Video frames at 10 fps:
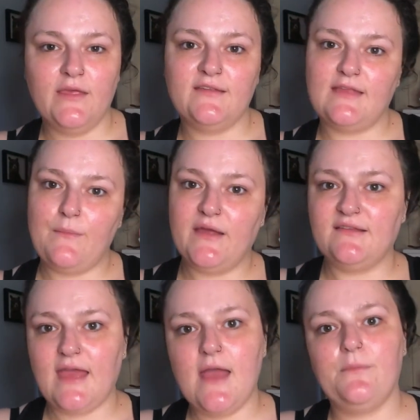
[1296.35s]
step by
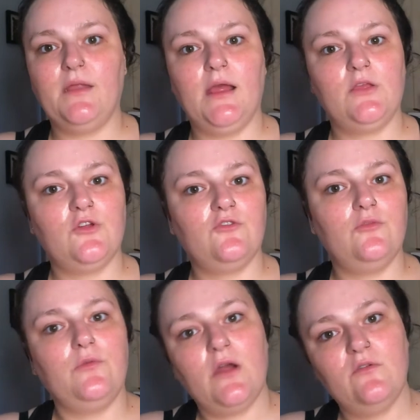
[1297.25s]
step, like just
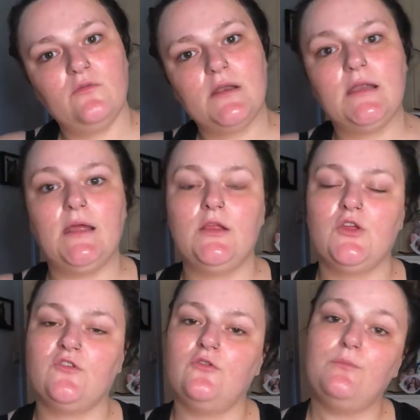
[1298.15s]
do brows one day and
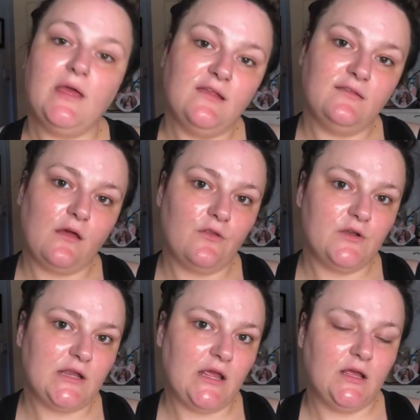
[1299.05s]
just do base the other
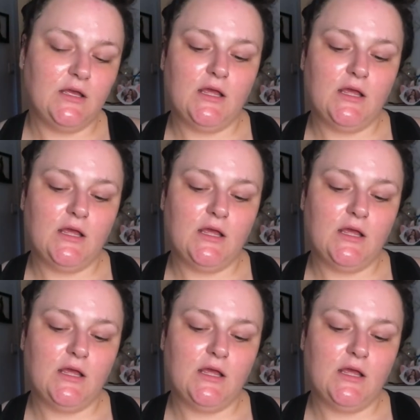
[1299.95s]
day.